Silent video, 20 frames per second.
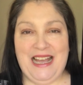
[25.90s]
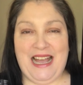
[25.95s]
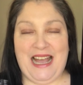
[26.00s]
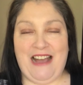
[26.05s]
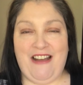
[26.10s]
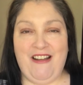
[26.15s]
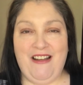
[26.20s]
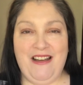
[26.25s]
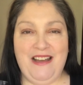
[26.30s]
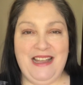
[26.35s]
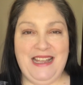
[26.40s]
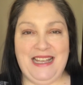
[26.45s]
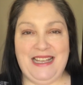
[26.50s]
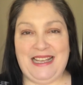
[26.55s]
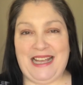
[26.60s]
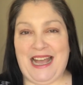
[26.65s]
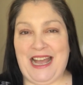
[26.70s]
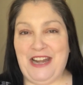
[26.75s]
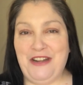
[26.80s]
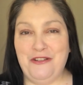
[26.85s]
I
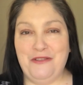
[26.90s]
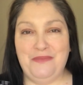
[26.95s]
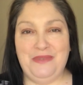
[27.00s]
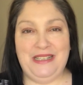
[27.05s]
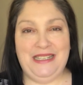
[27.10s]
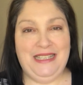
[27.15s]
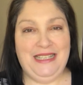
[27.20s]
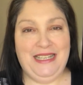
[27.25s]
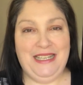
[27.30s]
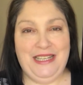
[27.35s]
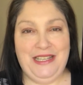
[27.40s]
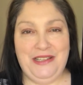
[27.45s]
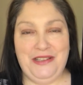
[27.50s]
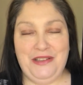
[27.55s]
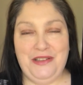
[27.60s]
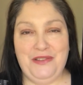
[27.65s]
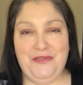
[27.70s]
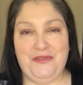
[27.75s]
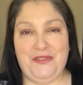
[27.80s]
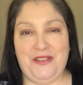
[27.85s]
cannot
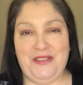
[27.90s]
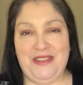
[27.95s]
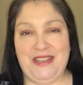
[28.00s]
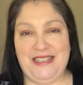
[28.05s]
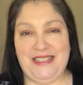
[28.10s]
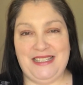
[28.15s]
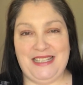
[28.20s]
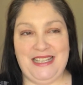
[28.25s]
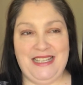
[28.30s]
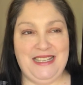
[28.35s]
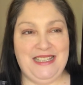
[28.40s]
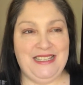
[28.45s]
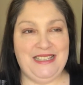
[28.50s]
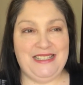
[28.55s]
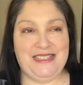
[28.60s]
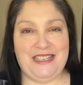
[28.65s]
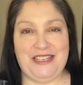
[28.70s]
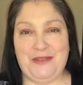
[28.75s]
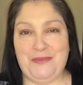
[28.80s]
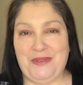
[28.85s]
believe this
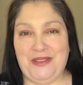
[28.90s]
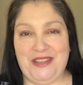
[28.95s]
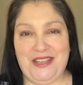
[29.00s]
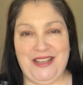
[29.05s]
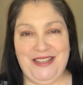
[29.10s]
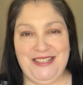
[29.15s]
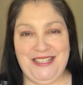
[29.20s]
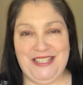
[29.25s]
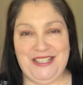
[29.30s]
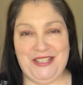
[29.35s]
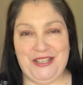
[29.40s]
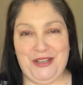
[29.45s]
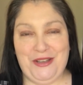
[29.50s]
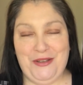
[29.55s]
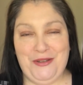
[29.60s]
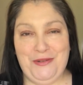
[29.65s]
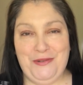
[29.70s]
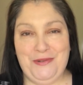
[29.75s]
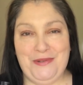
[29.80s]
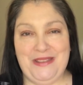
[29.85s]
is number
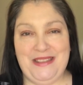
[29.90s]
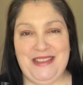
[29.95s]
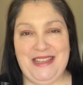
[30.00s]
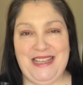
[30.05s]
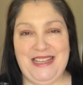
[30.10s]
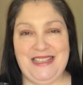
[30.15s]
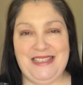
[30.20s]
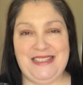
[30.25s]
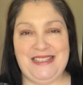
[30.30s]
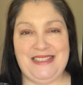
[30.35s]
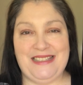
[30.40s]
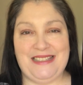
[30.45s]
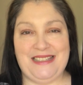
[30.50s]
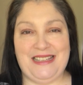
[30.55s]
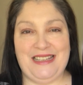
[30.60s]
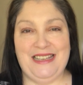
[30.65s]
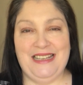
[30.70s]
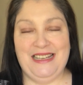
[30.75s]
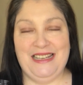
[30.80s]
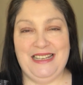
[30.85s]
32. This
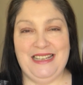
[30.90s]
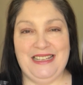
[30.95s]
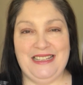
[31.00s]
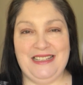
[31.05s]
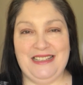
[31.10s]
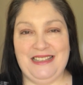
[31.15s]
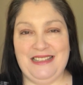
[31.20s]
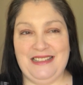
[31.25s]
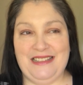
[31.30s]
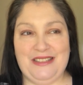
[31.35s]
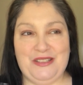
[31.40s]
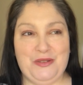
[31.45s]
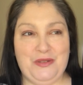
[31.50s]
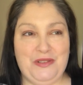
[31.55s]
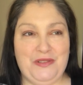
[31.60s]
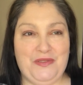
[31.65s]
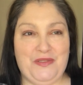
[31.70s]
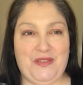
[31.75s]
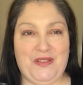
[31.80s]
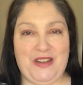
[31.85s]
sort
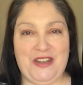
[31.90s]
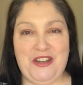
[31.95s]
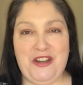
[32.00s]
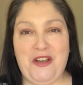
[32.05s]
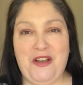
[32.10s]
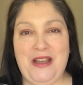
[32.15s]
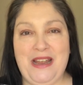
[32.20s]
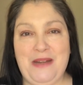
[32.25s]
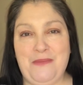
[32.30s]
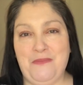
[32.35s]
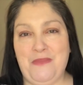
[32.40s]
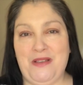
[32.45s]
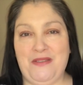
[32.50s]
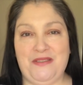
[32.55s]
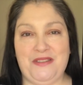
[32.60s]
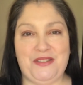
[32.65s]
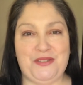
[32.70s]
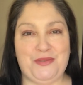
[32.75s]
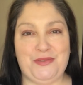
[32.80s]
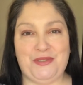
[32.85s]
of 9
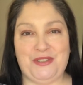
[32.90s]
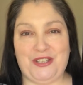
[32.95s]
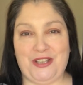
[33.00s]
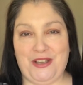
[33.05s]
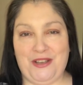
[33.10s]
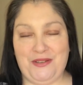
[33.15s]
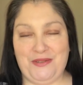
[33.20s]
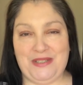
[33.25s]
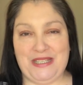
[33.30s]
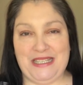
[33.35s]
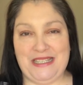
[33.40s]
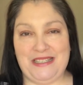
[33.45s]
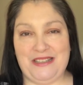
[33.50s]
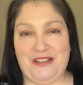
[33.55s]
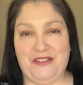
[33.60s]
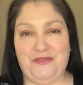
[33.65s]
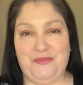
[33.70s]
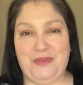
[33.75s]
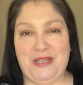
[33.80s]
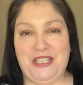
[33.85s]
months or so since
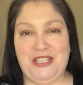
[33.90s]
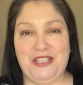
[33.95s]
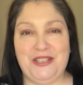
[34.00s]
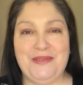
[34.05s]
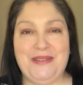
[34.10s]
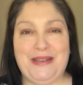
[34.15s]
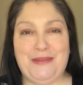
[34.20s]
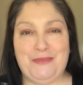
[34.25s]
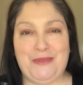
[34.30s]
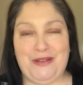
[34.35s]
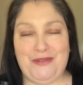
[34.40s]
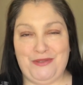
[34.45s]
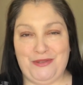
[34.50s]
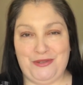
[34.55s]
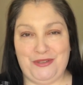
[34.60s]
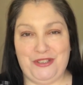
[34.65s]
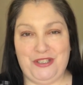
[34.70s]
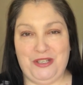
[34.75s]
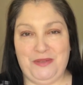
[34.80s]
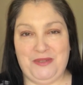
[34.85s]
I've been doing my
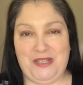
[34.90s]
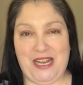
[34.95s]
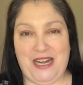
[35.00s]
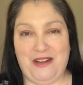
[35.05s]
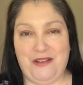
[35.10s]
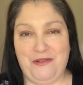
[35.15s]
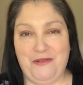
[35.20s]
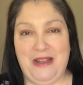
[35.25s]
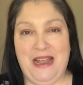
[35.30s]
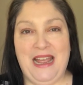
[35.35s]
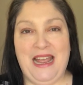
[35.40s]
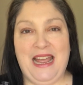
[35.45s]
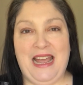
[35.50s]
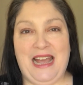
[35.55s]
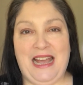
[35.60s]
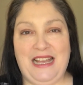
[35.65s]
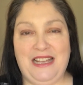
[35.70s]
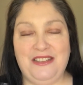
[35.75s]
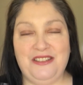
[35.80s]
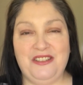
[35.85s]
Flosstube channel
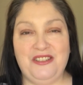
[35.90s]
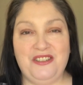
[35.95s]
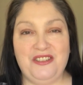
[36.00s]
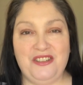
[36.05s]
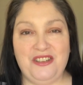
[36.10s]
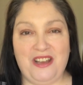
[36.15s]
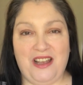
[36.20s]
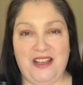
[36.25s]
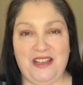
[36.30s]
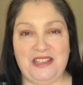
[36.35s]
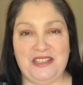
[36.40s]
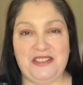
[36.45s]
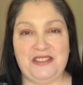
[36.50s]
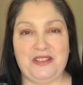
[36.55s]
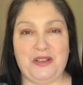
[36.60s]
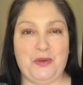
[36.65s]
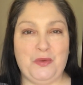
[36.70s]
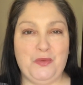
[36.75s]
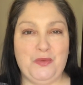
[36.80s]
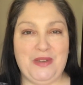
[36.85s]
has
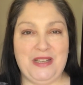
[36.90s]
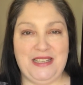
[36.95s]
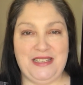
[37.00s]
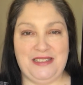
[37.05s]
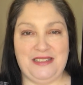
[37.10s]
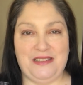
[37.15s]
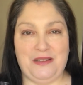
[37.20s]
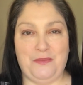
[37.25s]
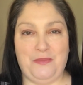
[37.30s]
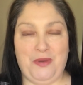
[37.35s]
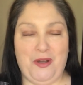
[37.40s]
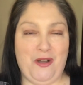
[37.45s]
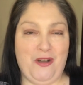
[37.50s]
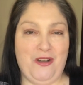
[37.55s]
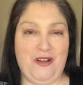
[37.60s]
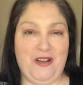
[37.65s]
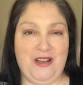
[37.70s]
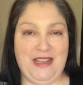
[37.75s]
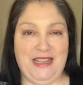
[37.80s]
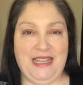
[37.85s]
just whizzed
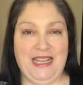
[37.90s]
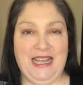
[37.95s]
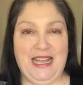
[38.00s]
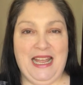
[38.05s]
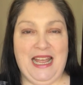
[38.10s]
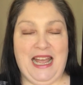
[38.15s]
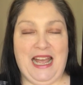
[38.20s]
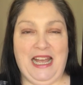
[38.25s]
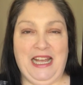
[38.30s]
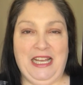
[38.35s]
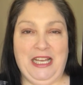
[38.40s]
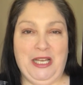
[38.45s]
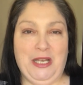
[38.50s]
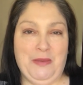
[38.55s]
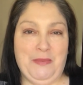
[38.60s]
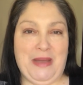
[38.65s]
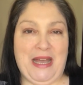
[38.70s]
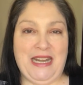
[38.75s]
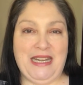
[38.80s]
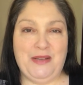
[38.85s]
by,
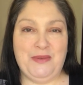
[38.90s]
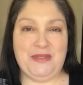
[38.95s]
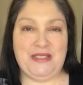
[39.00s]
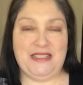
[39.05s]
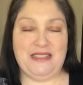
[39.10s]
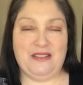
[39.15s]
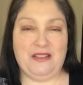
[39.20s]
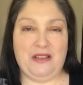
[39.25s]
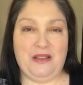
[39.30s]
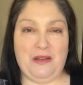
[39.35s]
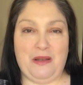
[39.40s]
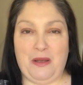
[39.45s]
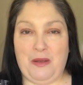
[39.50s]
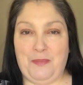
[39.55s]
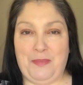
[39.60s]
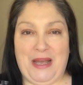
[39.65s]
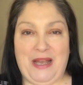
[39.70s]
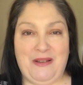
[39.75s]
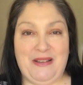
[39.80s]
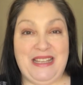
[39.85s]
and it was
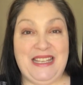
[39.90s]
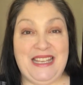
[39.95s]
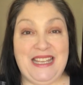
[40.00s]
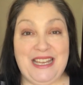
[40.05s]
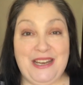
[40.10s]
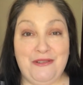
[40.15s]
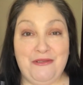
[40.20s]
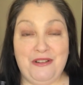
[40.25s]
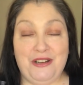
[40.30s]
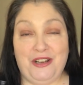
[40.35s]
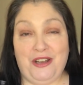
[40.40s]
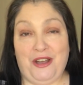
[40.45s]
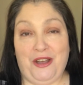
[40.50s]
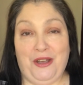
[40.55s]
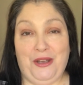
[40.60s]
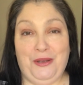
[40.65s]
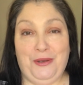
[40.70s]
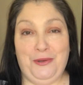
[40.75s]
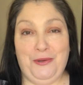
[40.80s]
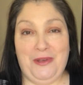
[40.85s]
about a year
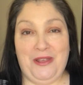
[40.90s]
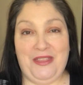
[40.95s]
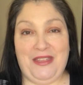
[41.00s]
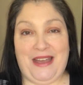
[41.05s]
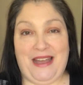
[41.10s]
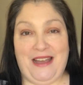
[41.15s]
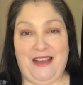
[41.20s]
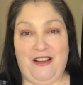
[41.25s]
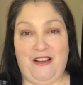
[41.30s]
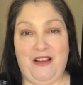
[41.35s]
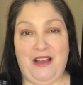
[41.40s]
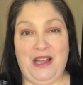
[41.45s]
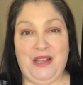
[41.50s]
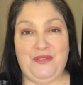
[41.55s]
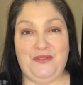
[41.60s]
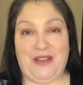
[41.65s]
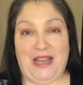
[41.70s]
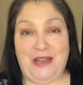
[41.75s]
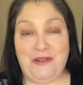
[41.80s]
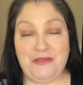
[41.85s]
ago that I
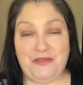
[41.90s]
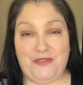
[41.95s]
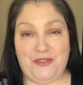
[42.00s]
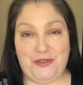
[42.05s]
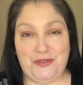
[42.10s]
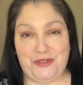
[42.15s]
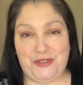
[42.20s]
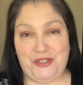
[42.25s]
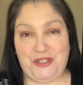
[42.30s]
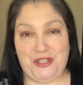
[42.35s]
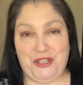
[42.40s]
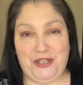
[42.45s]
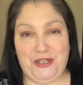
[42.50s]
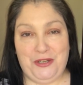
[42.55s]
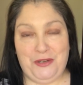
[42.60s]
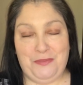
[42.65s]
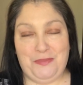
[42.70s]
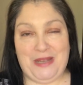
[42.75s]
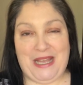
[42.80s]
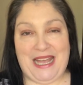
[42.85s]
found
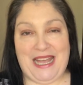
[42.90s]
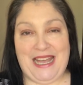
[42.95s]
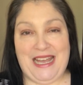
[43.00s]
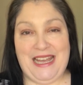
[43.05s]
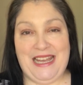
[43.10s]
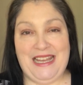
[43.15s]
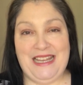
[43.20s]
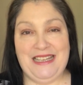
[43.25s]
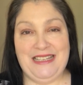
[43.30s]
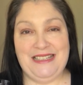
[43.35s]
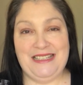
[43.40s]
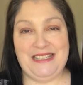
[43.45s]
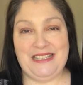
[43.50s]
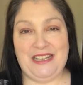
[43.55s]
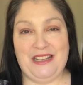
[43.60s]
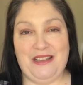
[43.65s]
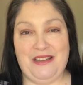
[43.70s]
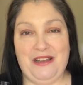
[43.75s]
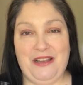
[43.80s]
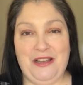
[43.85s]
Flosstube and
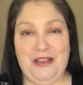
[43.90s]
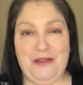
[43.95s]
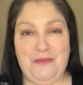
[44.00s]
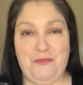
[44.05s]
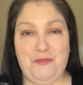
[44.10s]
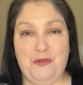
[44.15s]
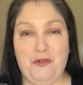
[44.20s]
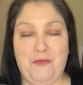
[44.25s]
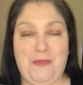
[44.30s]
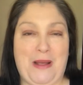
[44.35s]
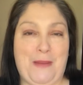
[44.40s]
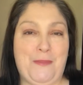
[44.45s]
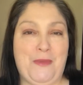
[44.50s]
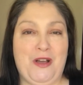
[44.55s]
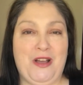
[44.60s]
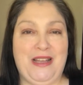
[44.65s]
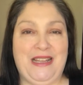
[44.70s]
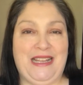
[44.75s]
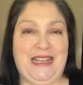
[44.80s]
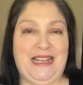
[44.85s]
brought back
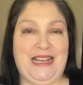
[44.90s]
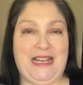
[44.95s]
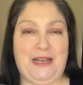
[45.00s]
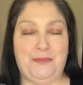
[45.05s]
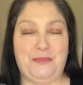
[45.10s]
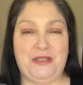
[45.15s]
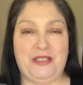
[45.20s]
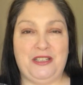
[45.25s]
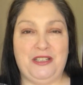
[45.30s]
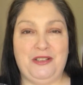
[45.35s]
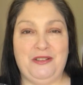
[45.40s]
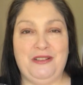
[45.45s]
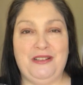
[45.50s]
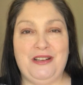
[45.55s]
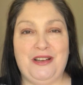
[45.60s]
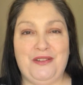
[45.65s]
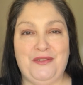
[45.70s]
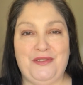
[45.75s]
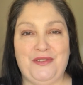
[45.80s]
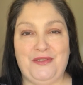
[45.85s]
my absolute
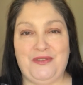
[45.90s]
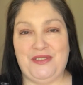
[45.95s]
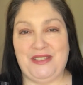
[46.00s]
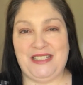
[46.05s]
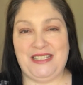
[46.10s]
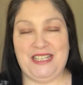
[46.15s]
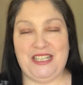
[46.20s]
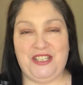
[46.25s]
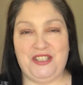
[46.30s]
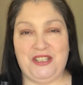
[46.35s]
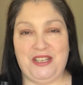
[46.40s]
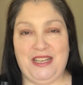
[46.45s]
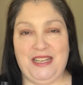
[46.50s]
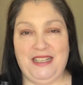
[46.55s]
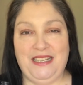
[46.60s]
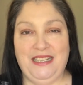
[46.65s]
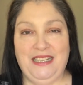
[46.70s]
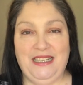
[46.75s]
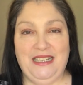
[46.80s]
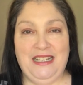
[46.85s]
love for
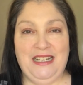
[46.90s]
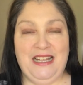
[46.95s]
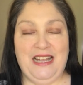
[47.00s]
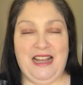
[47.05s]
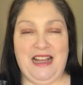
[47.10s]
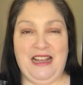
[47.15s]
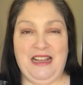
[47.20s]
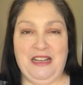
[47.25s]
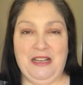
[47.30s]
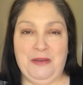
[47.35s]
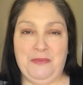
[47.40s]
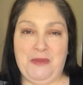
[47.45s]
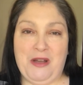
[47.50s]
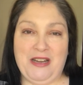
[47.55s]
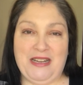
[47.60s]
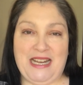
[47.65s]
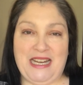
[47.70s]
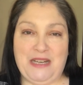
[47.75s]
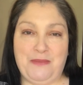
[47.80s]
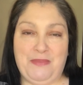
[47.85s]
stitching.
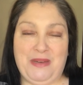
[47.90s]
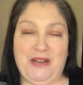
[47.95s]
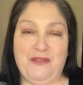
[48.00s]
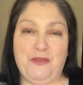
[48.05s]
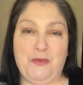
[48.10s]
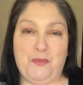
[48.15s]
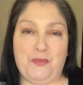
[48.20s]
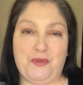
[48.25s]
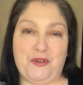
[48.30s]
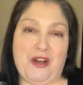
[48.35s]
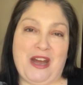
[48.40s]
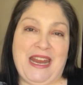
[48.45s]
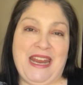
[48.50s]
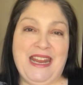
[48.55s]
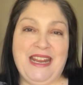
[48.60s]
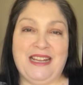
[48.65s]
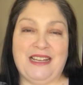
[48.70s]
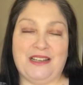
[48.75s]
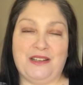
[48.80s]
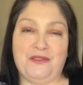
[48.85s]
I'd had a bit of a
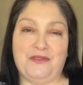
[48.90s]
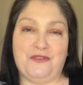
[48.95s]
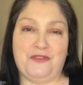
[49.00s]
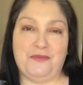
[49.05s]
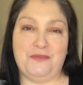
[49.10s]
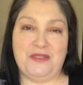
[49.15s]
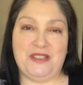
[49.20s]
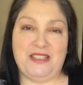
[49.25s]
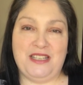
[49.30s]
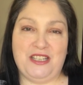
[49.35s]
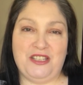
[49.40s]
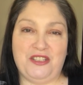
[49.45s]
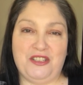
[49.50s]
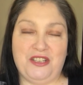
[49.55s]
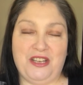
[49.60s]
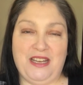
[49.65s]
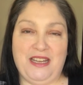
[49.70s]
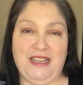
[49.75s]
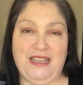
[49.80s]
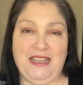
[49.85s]
break from
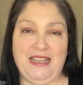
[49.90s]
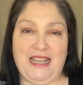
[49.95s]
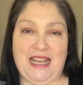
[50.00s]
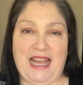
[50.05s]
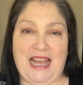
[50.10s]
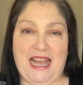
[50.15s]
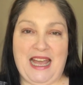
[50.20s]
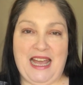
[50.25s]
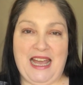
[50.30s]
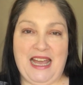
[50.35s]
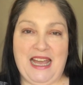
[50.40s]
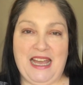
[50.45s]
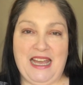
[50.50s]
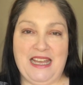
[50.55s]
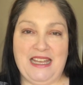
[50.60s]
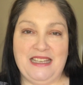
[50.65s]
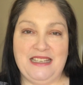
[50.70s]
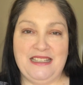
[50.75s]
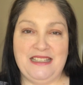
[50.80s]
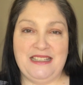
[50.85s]
stitching
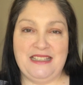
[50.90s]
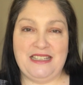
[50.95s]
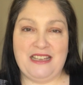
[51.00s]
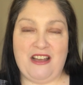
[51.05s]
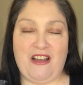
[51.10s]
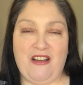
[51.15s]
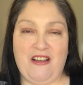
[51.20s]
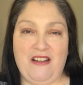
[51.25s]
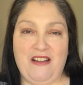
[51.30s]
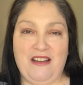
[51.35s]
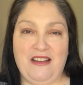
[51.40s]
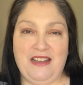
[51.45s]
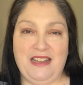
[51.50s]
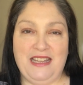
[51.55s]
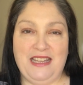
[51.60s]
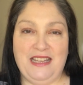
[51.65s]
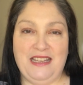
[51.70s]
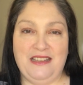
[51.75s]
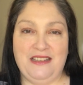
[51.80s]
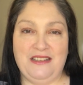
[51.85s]
and
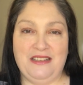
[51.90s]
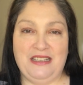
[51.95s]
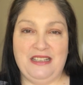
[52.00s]
I